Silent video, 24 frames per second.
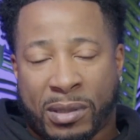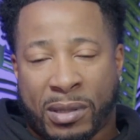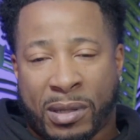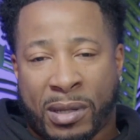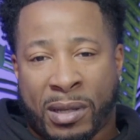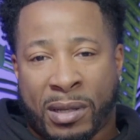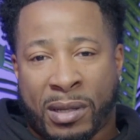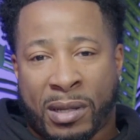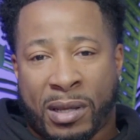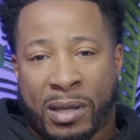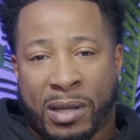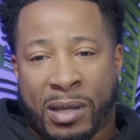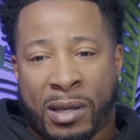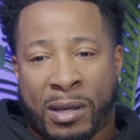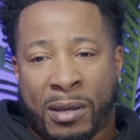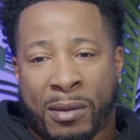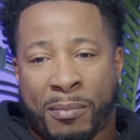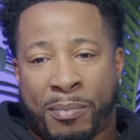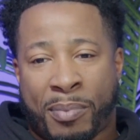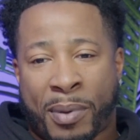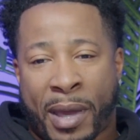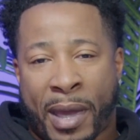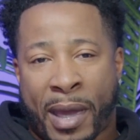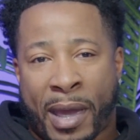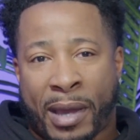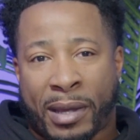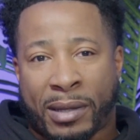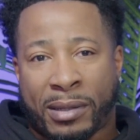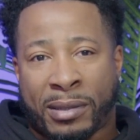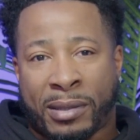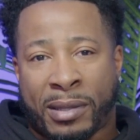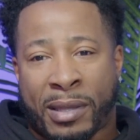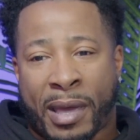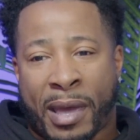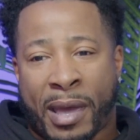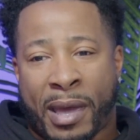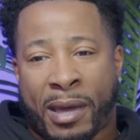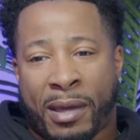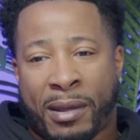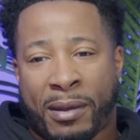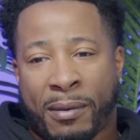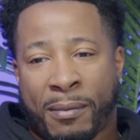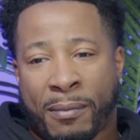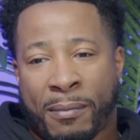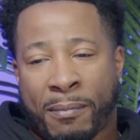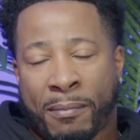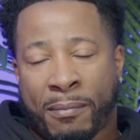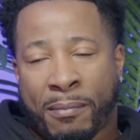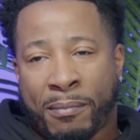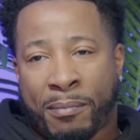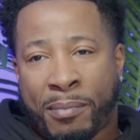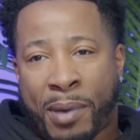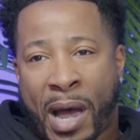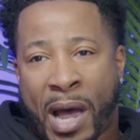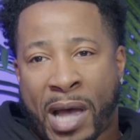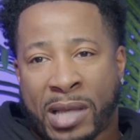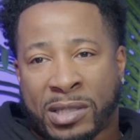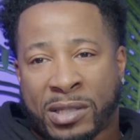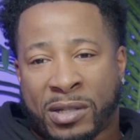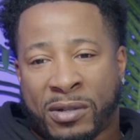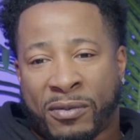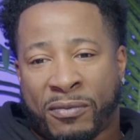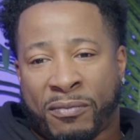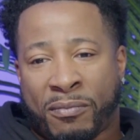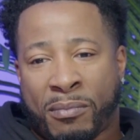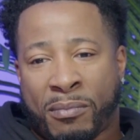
and the impact that positive